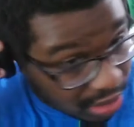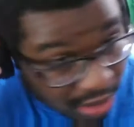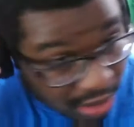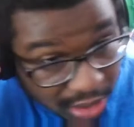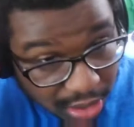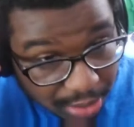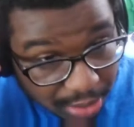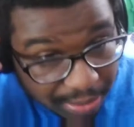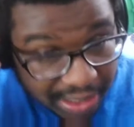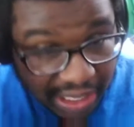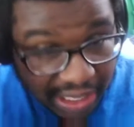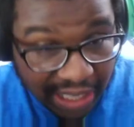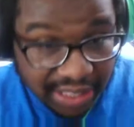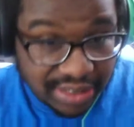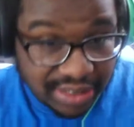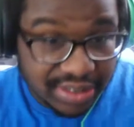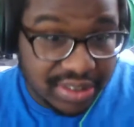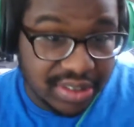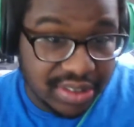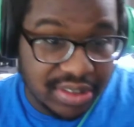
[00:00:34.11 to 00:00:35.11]

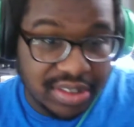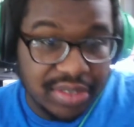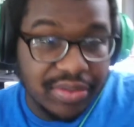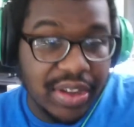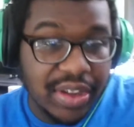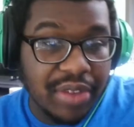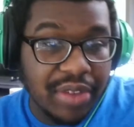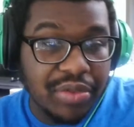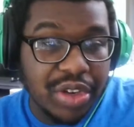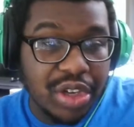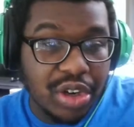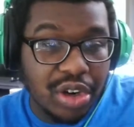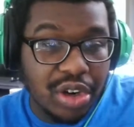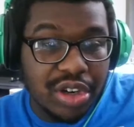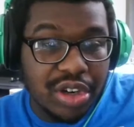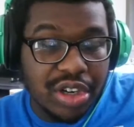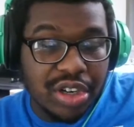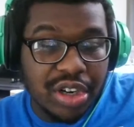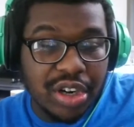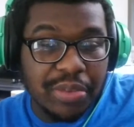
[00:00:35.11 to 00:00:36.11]
analysis of every
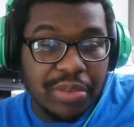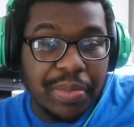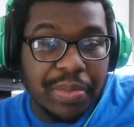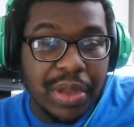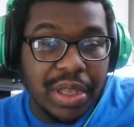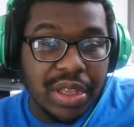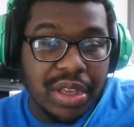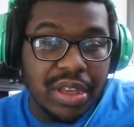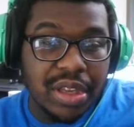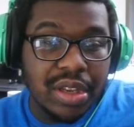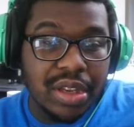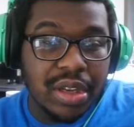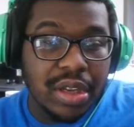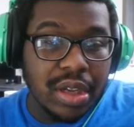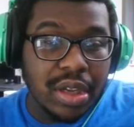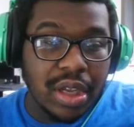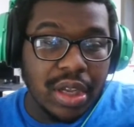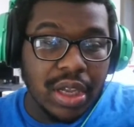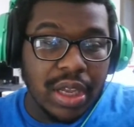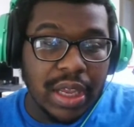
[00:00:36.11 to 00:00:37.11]
card in our opinion,
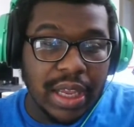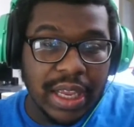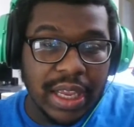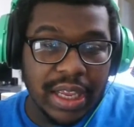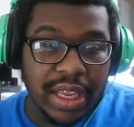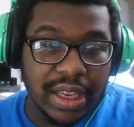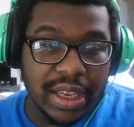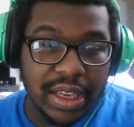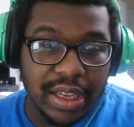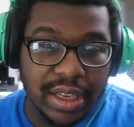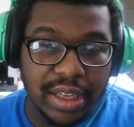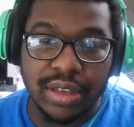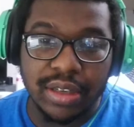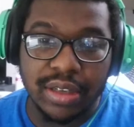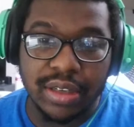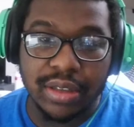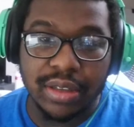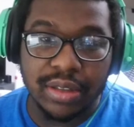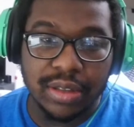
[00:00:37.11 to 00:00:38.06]
and